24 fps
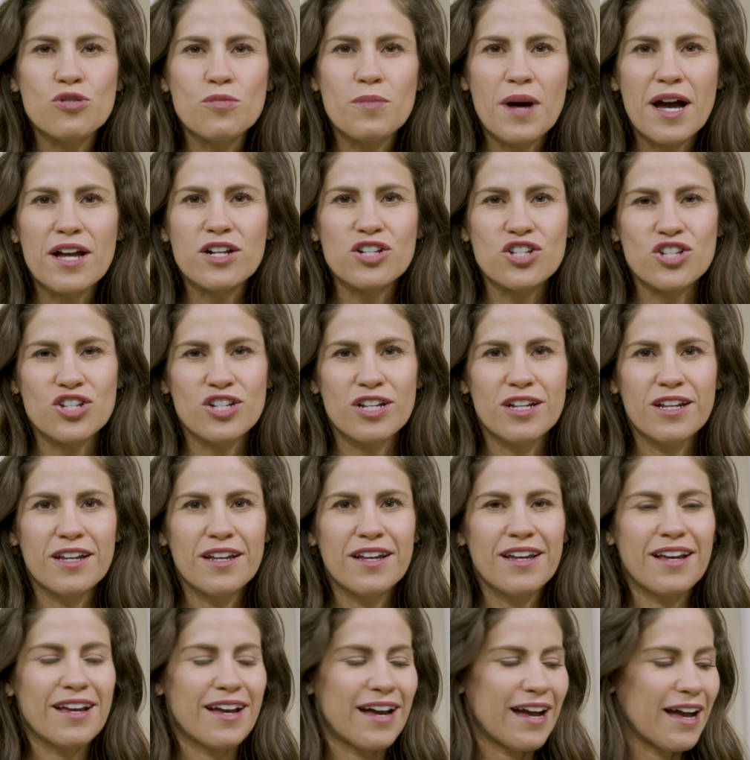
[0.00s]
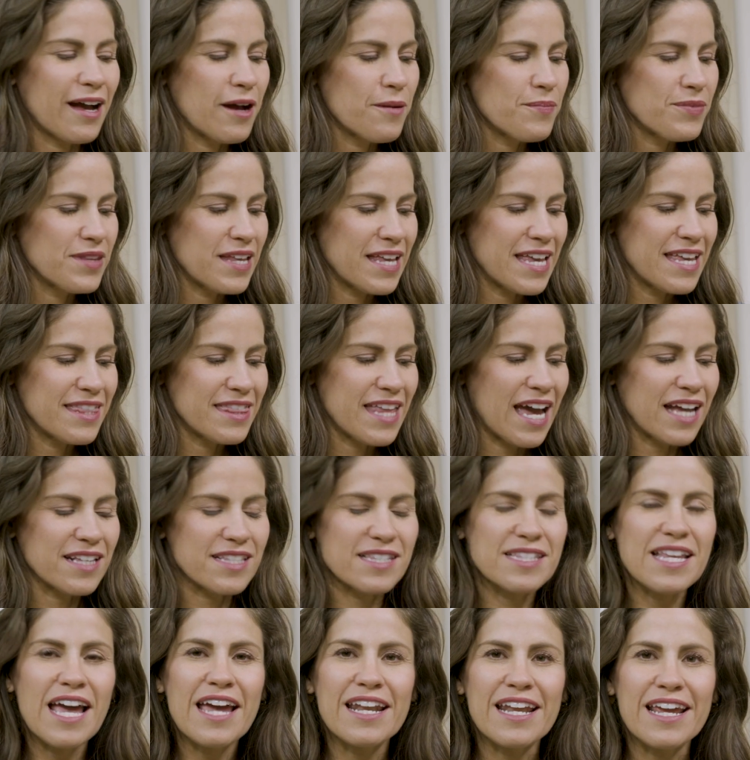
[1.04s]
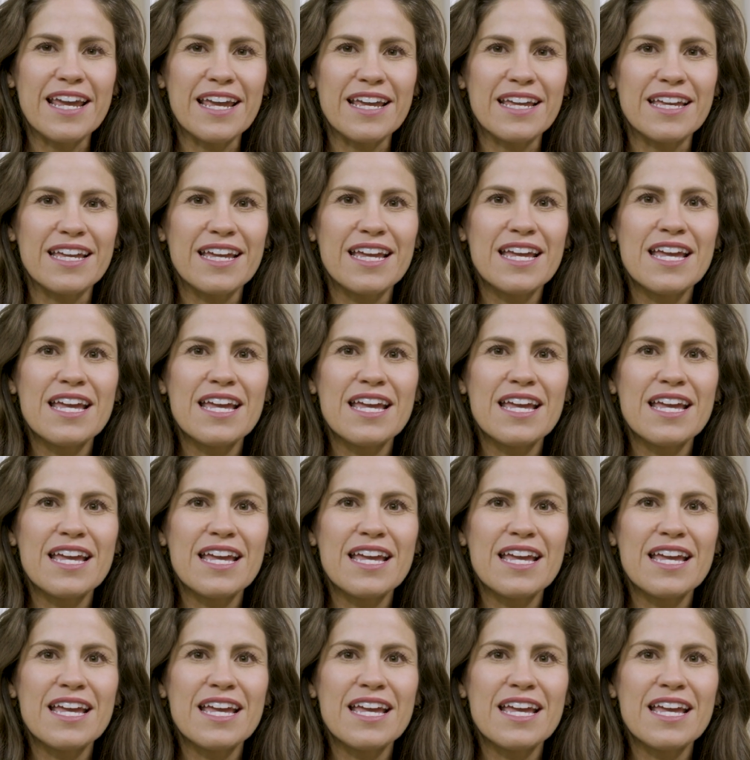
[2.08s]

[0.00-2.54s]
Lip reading: much in that setting.